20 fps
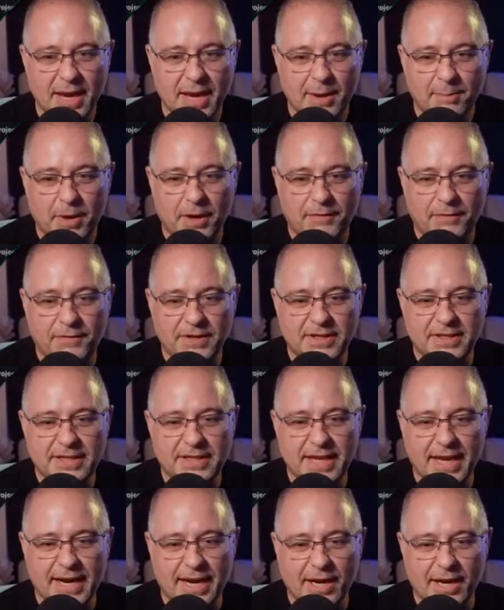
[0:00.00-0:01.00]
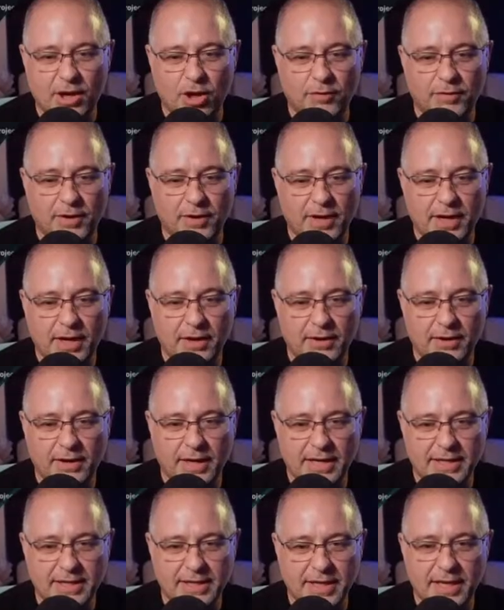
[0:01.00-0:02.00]
But if instead I go over here and
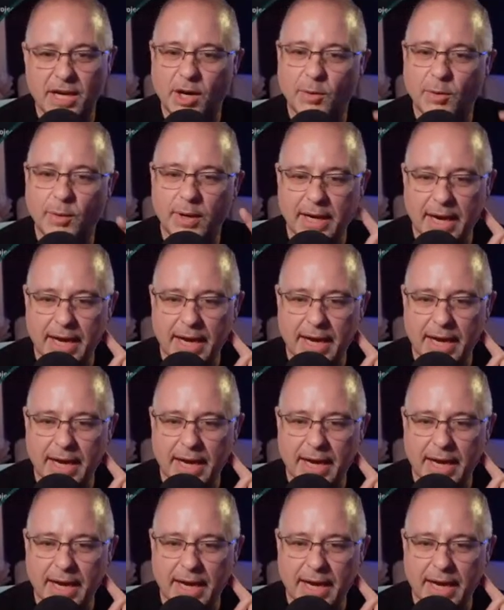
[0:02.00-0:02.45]
I say, you know what,